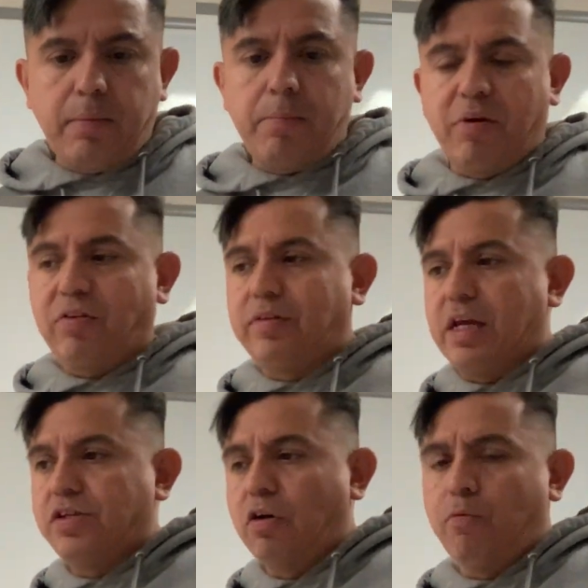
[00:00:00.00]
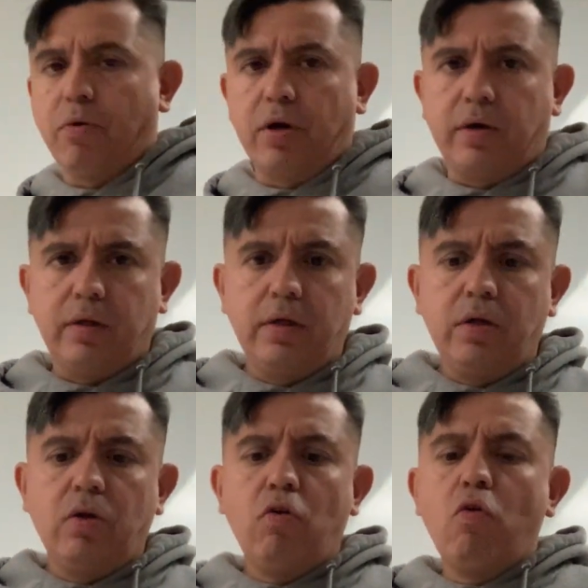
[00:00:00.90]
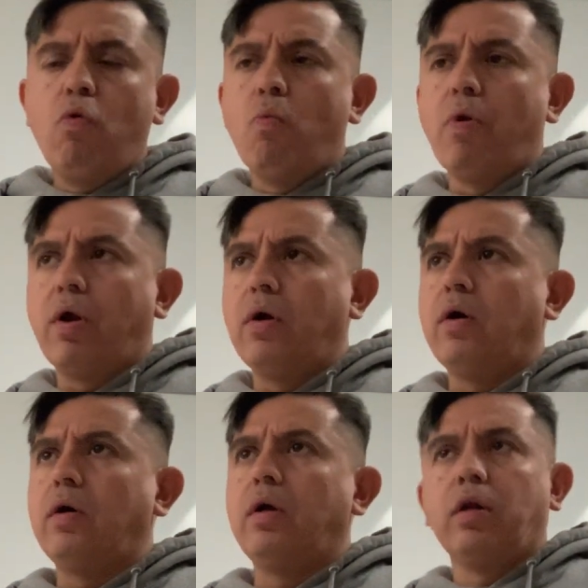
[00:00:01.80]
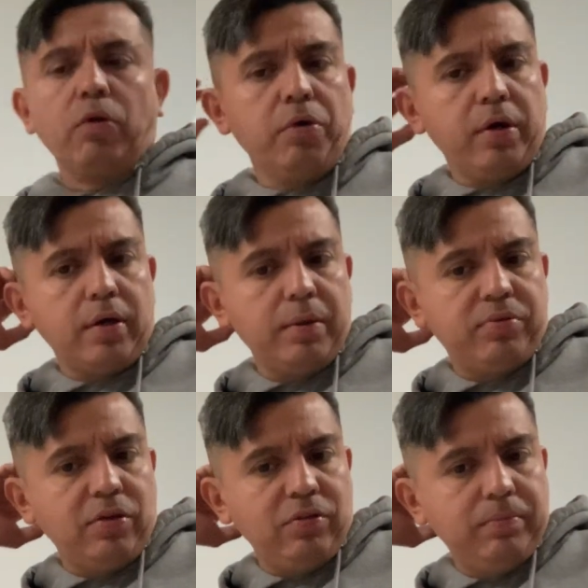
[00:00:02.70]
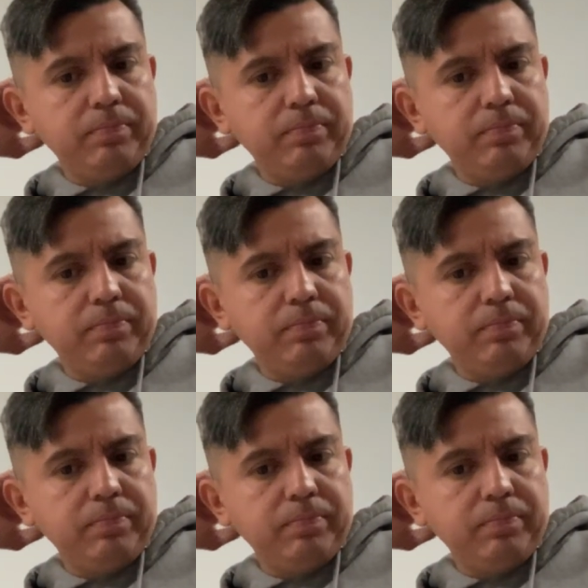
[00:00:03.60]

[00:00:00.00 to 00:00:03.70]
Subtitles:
presentation of what a lunar eclipse is.